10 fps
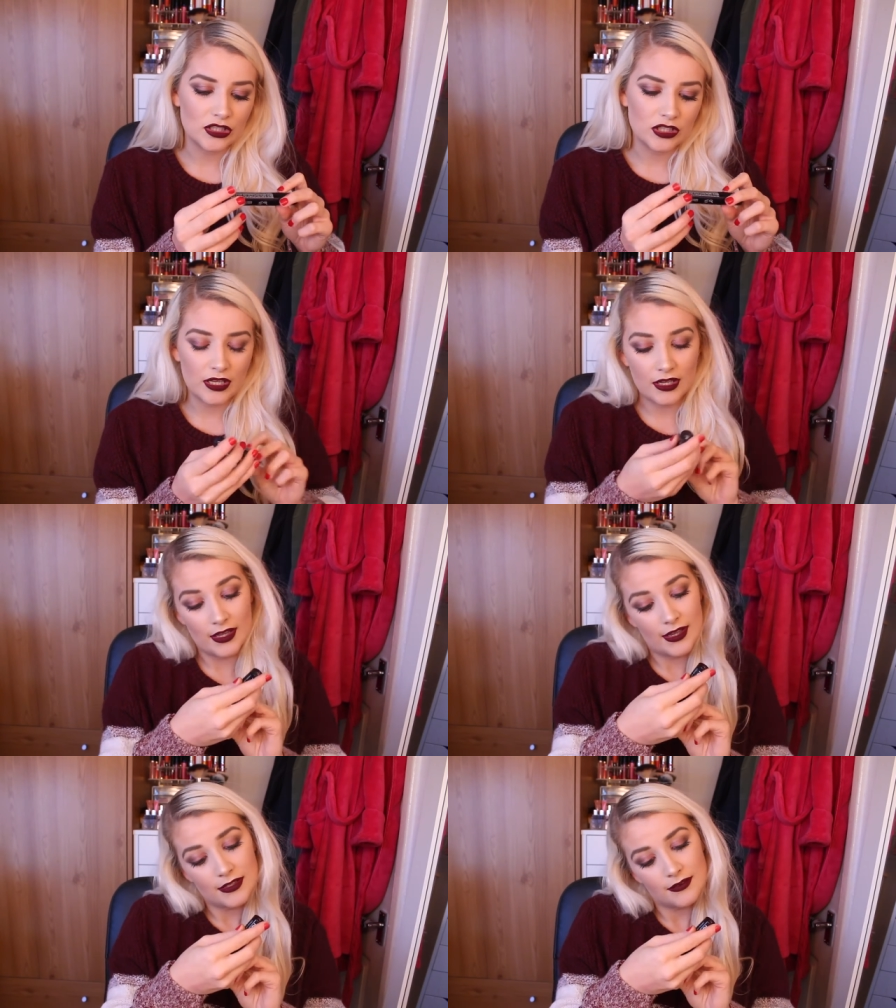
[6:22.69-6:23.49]

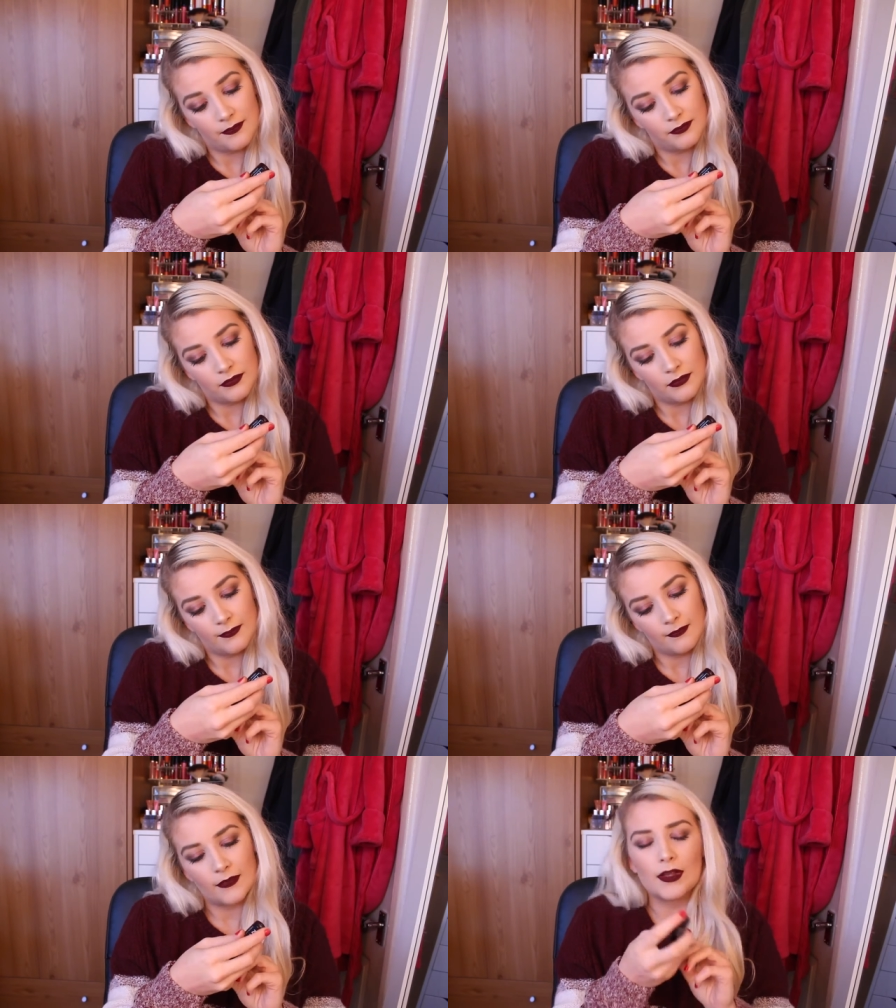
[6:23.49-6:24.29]
shade,
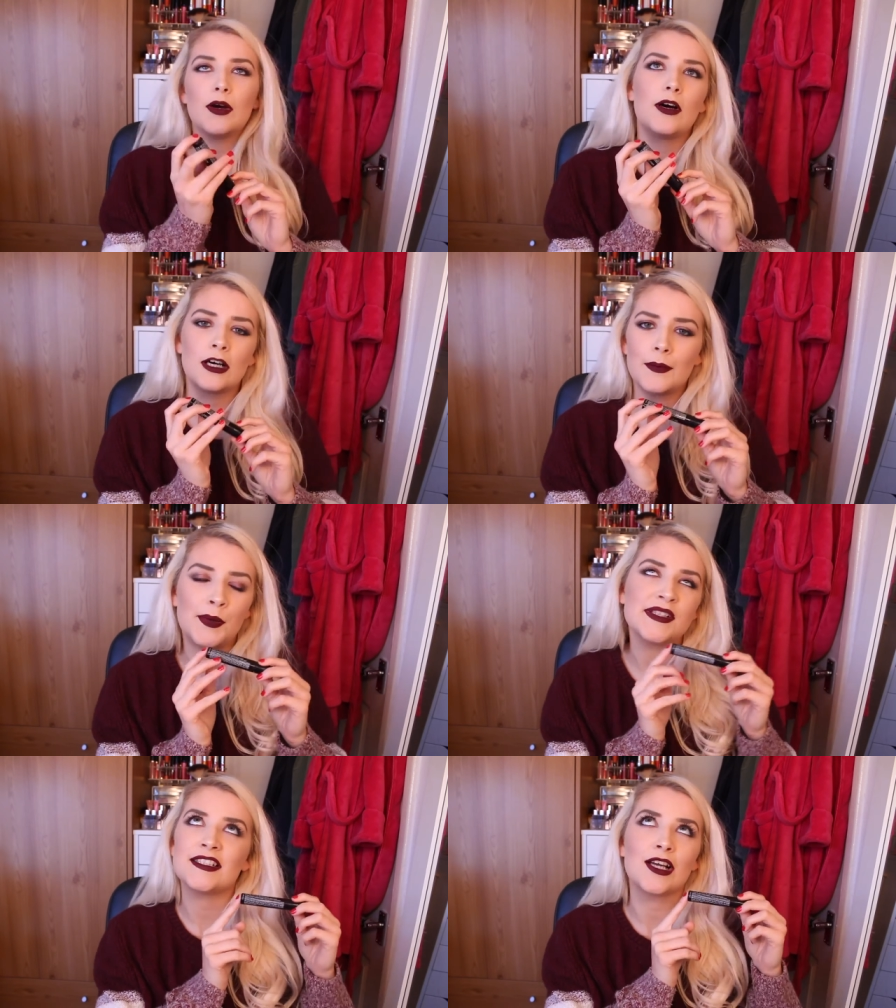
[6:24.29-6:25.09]
oh,
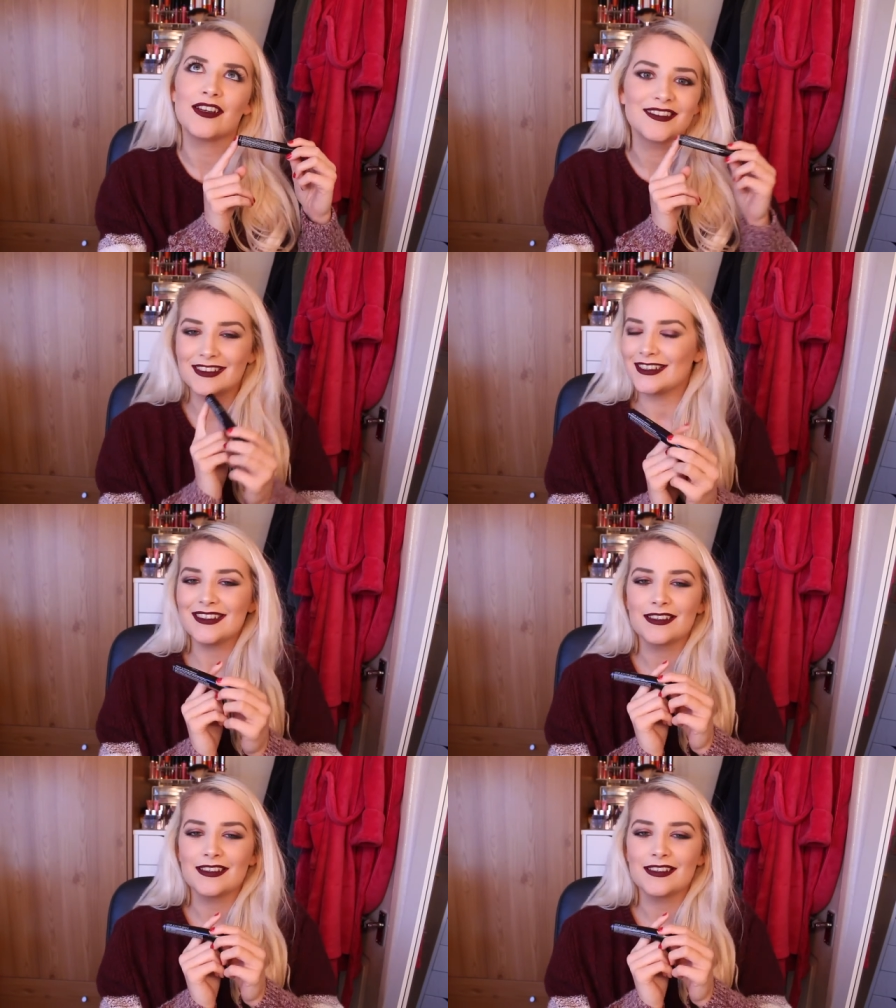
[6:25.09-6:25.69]
Put It On.